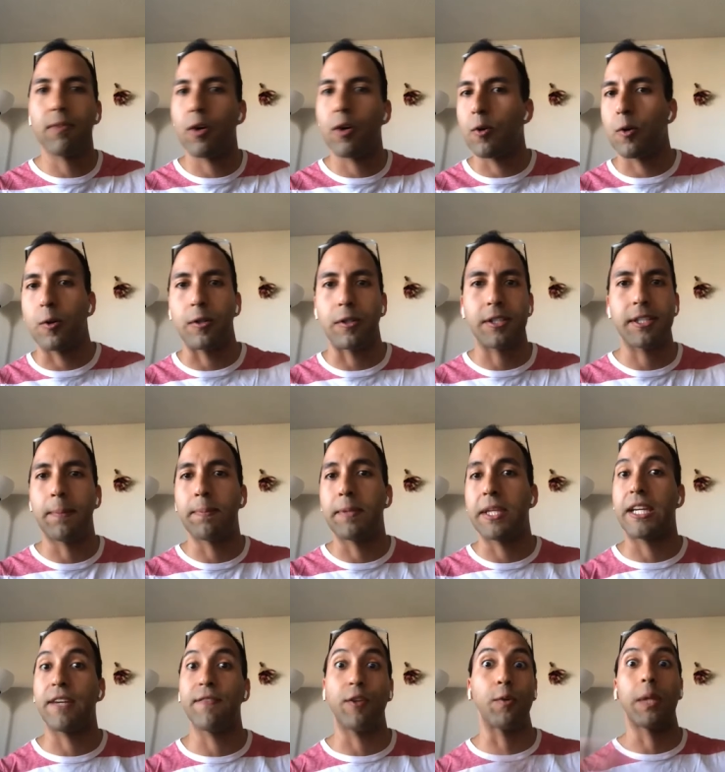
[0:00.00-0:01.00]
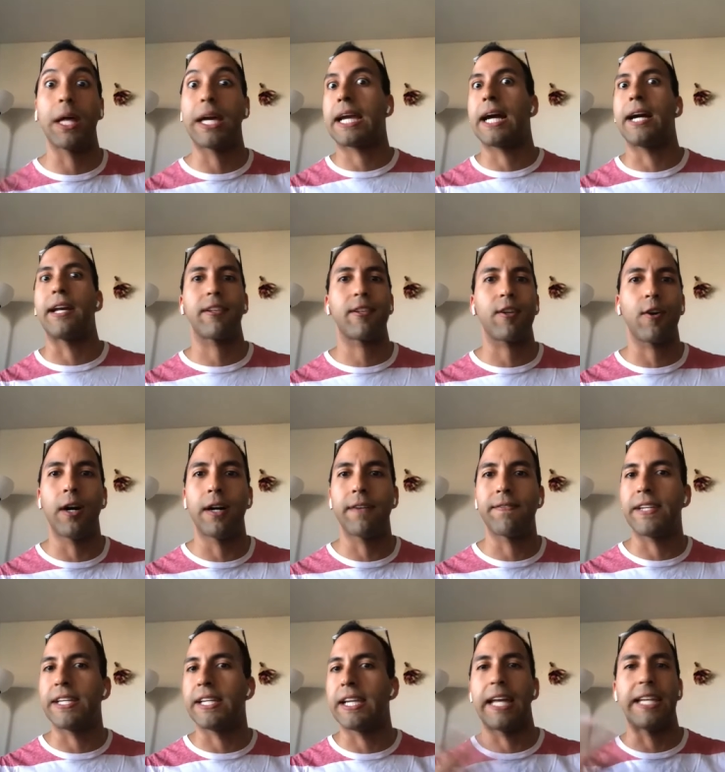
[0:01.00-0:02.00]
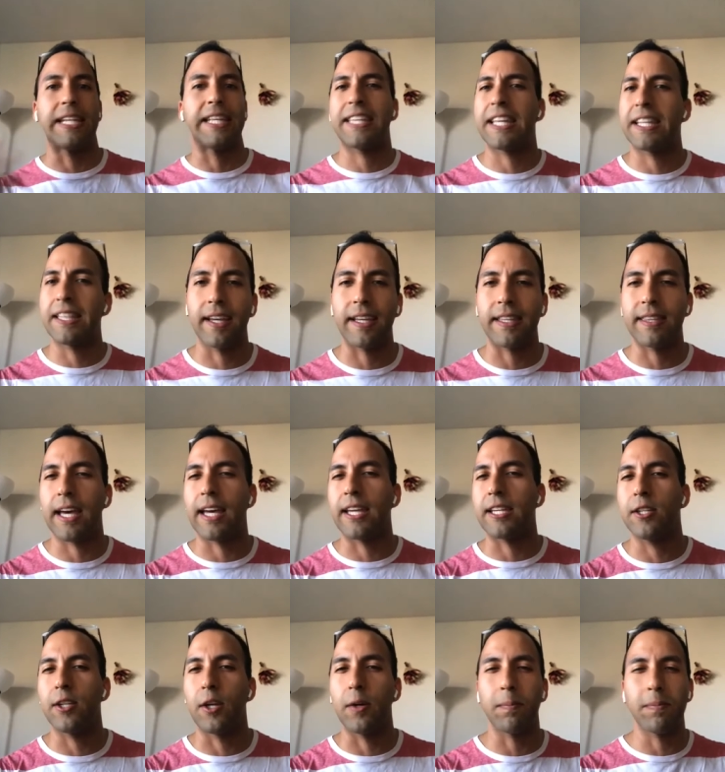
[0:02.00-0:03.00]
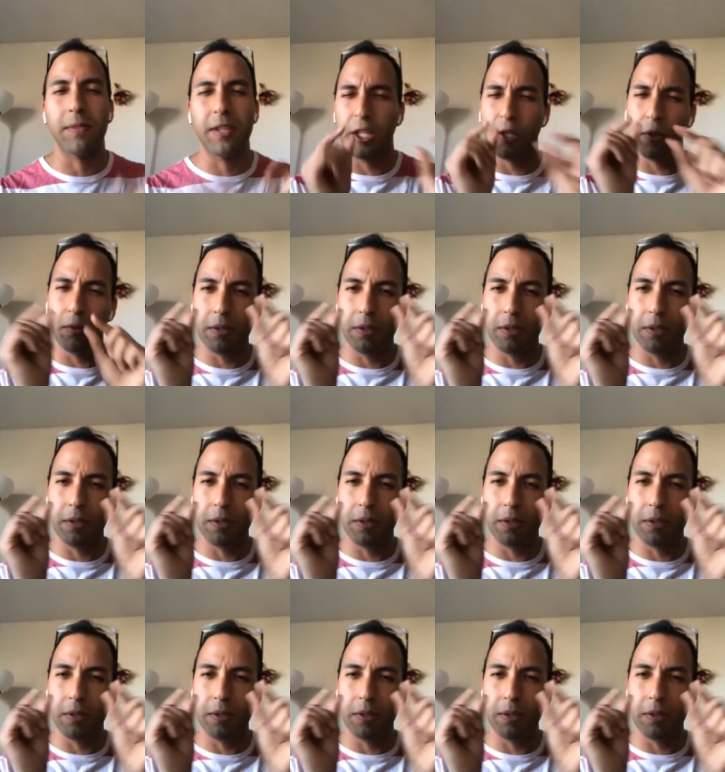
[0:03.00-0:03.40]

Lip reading: or something if you like iced coffee, anything like that, little